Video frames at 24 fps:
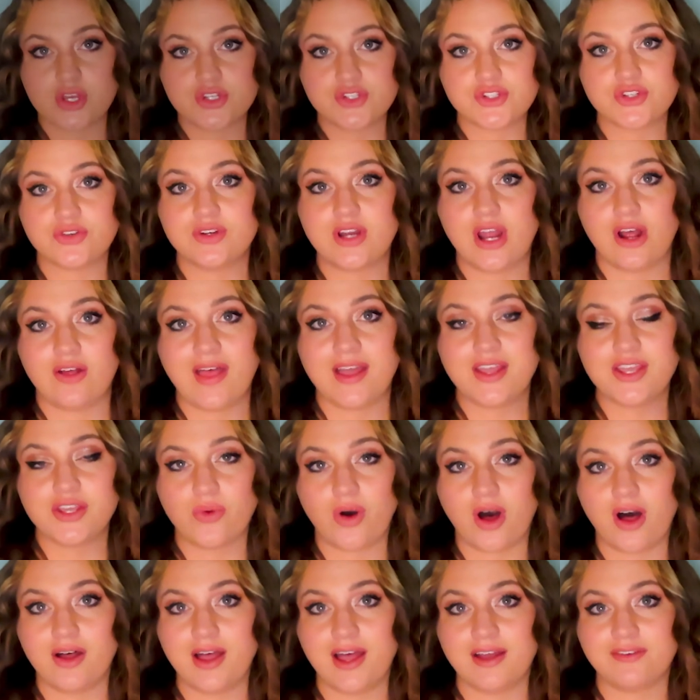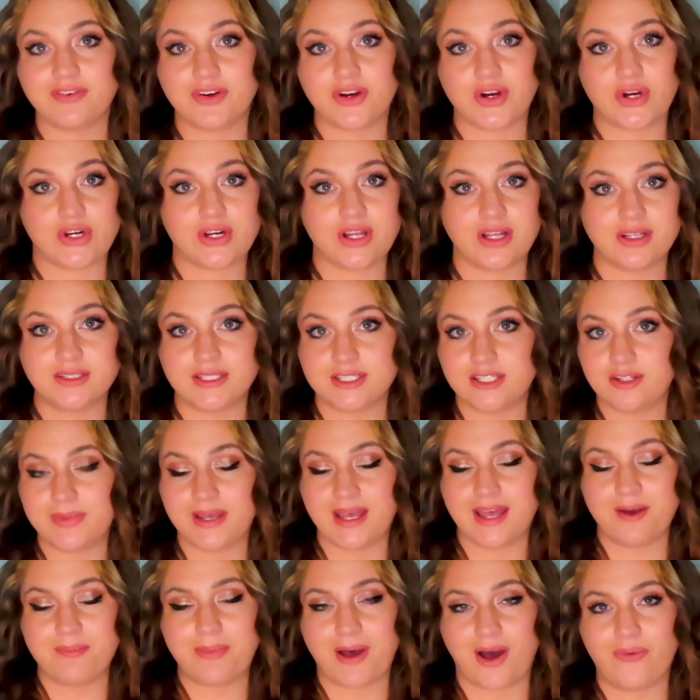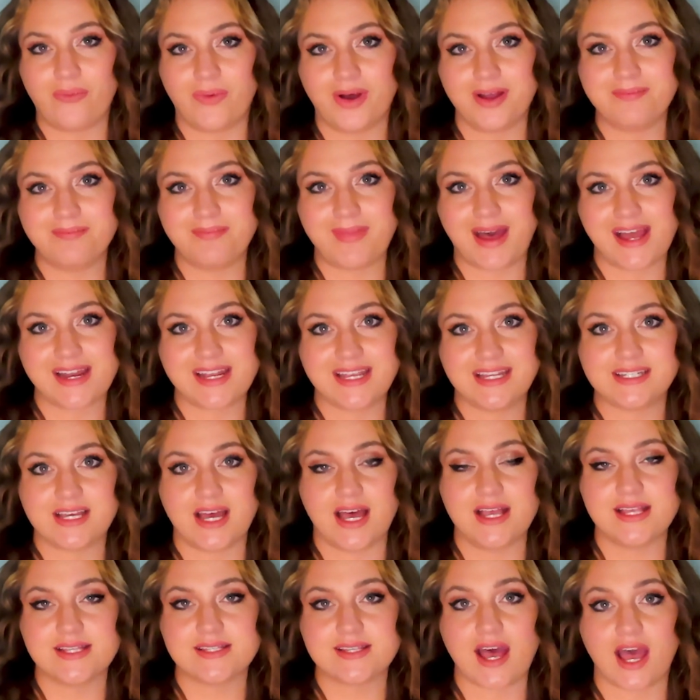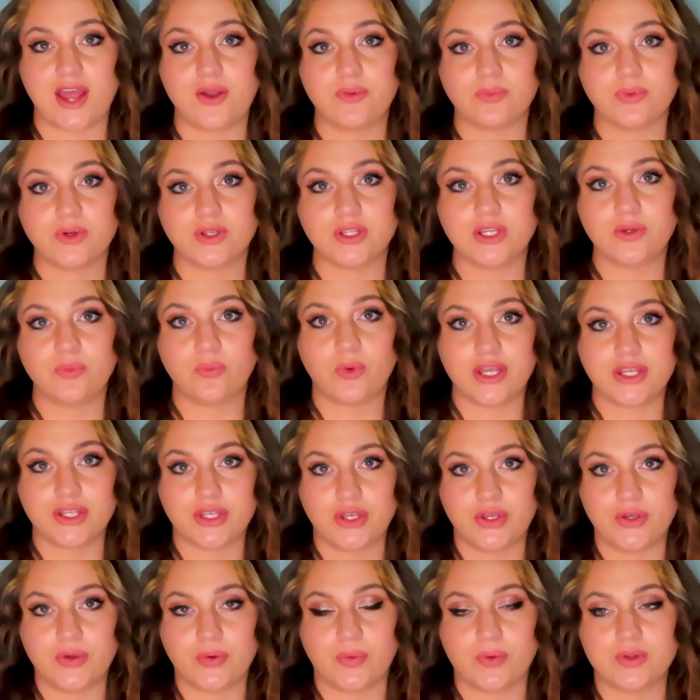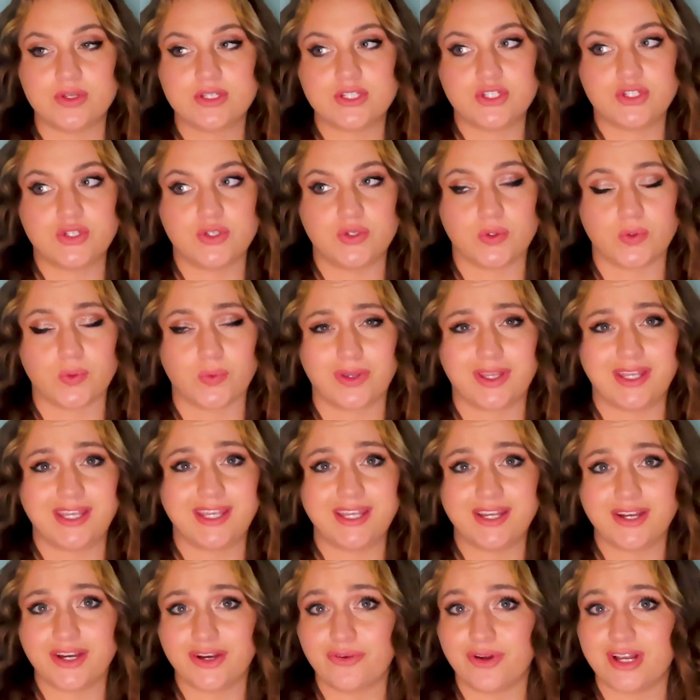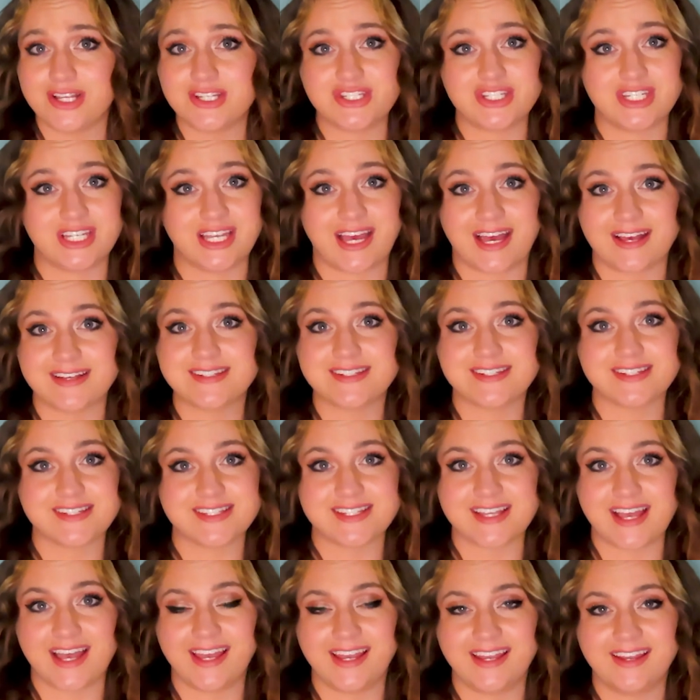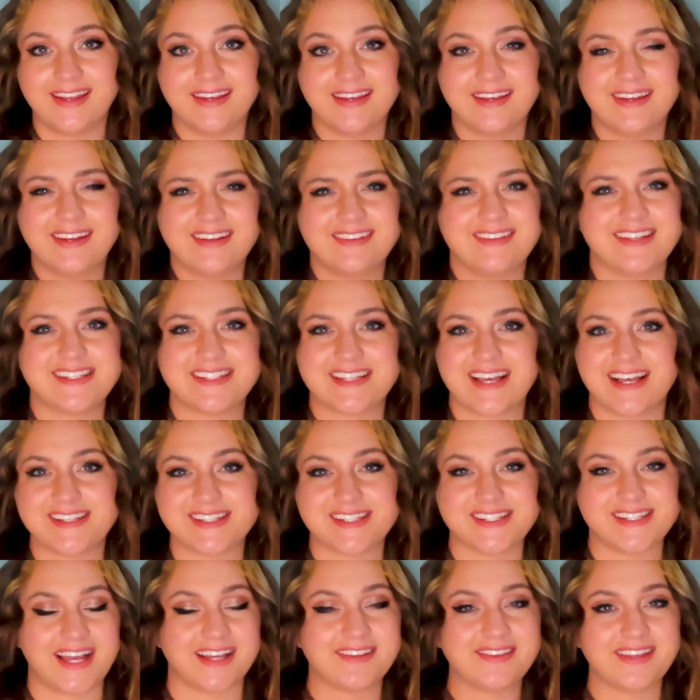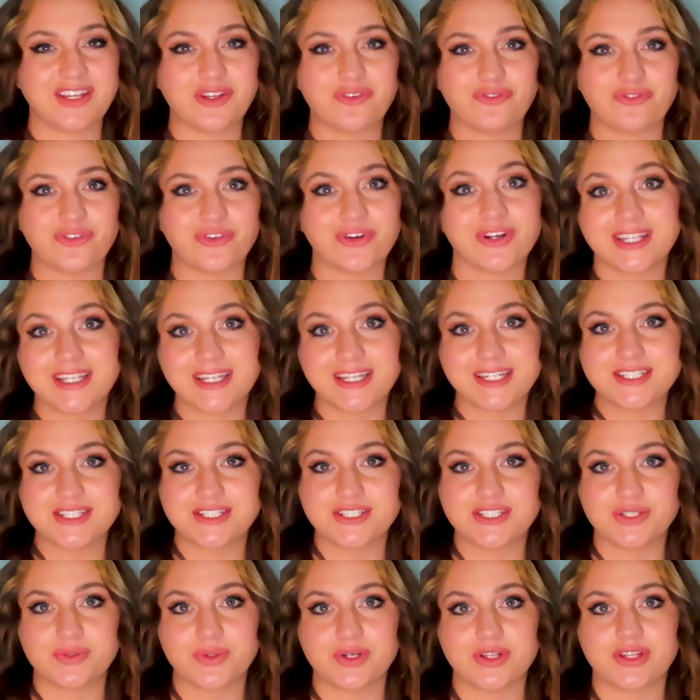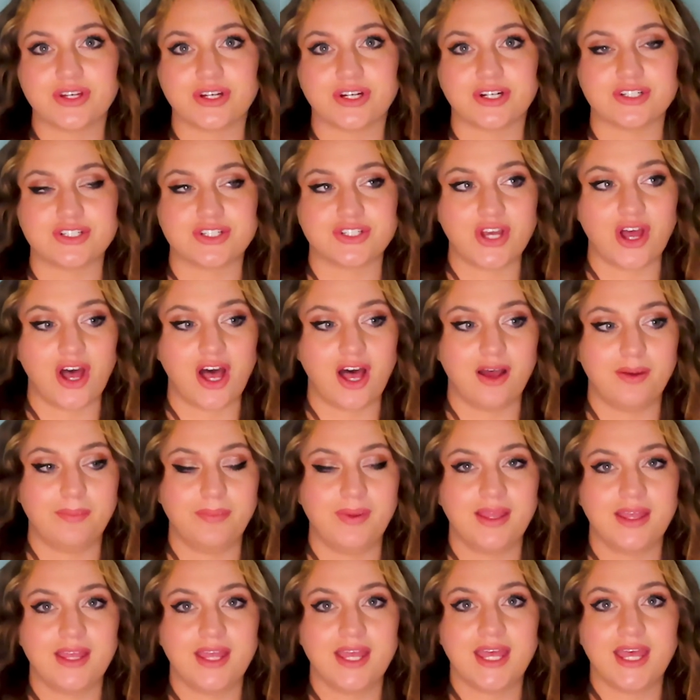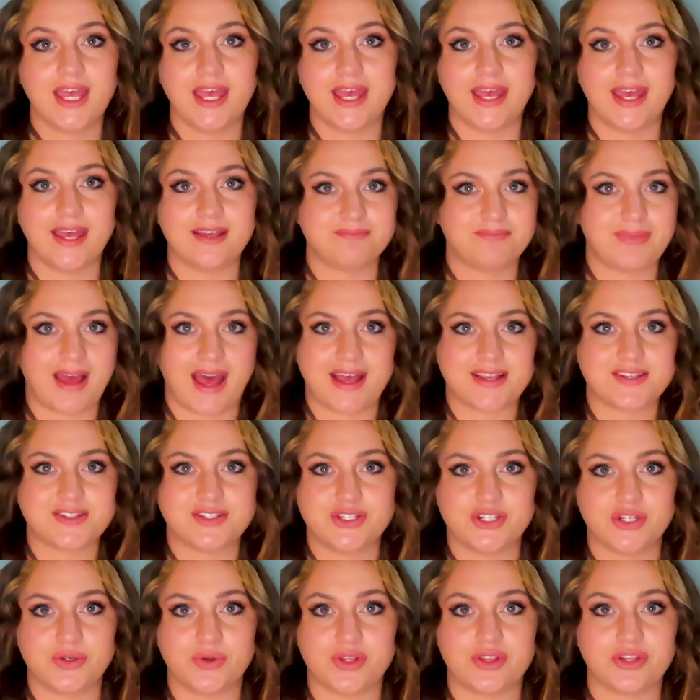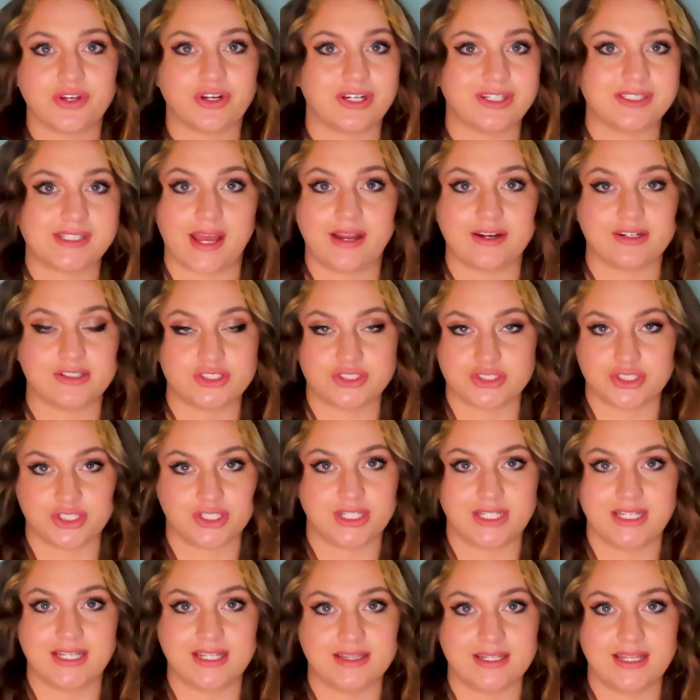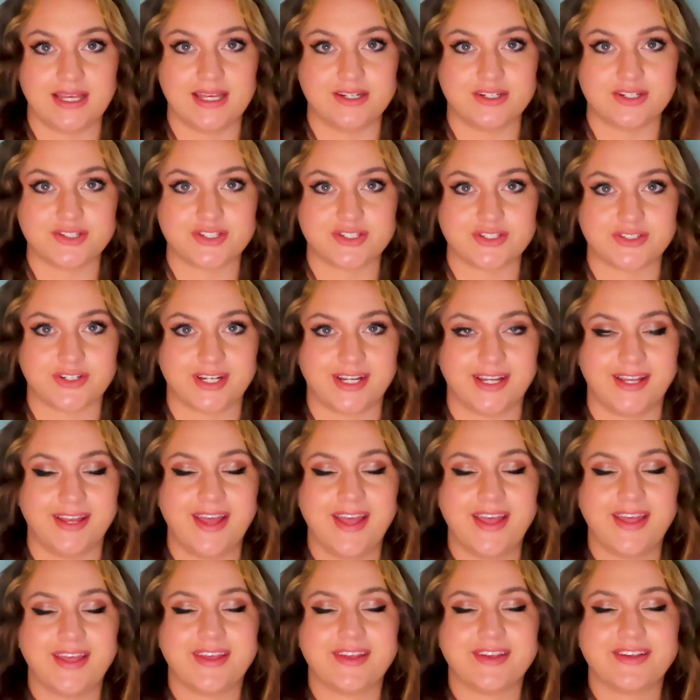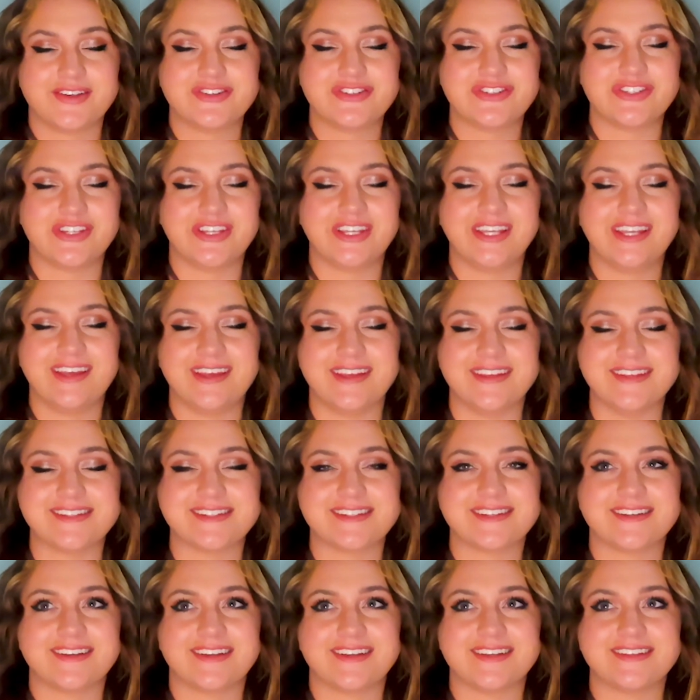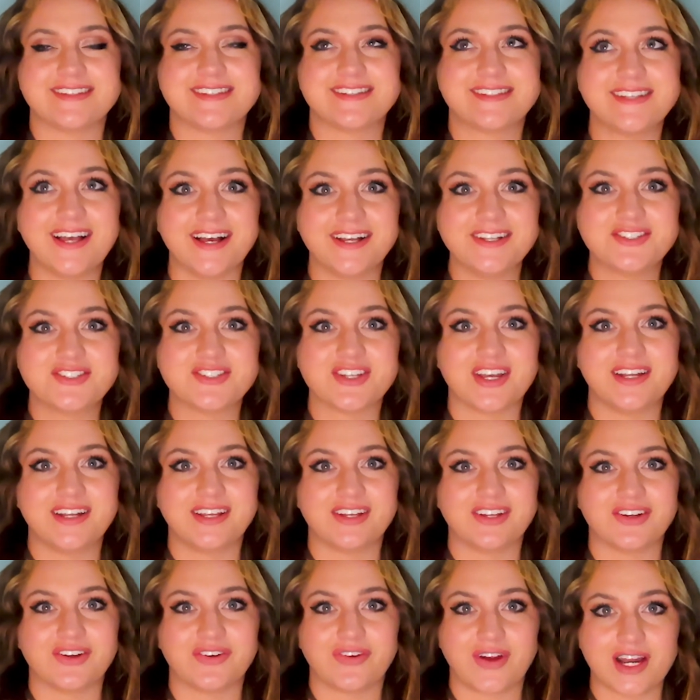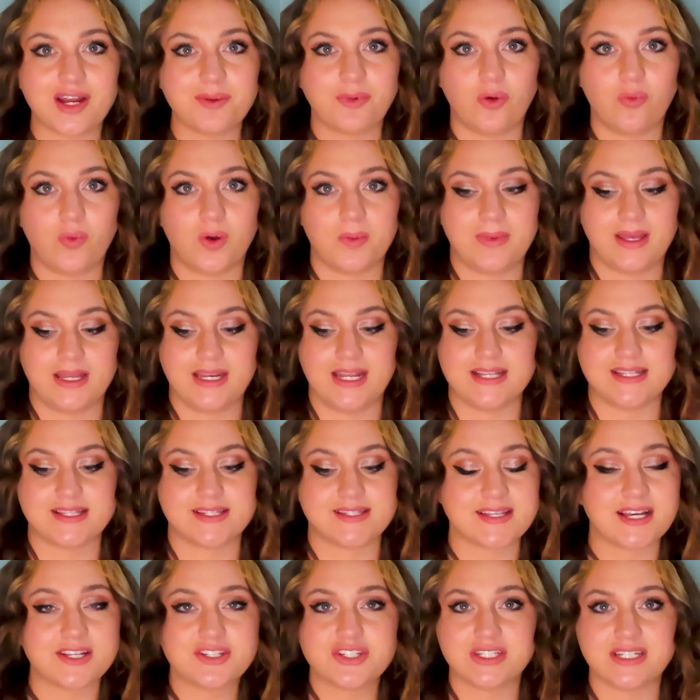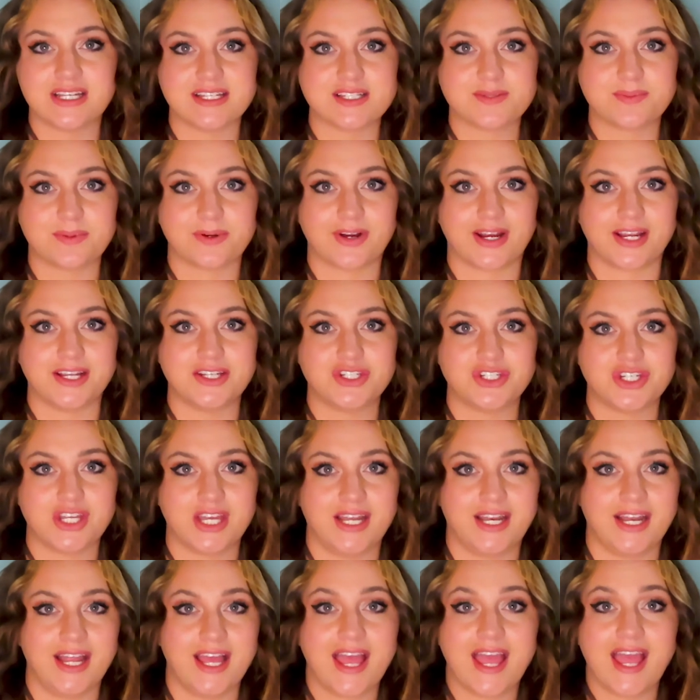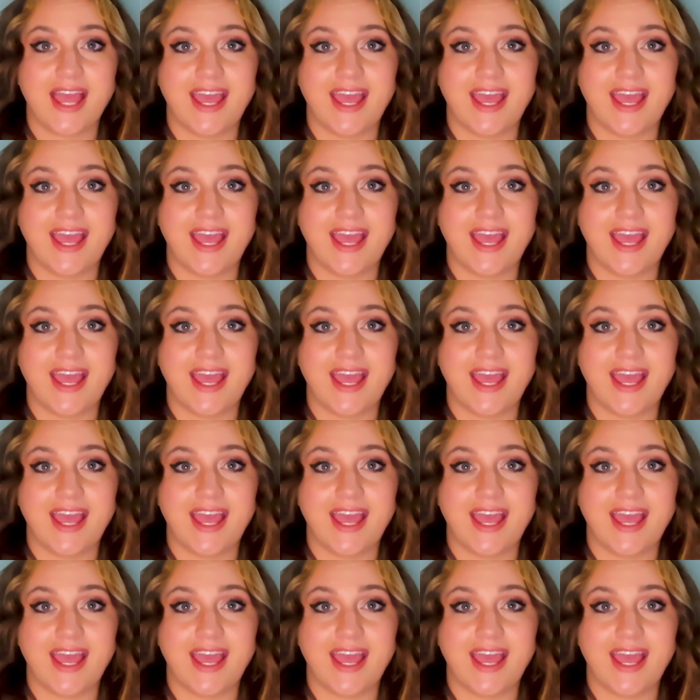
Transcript: So now that you all have heard a little bit about what Maddie does, I really want you to hear what she has to say. This has nothing really to do with her job. It has to do with her entire journey in the industry. She is such an incredible woman and such an inspiration.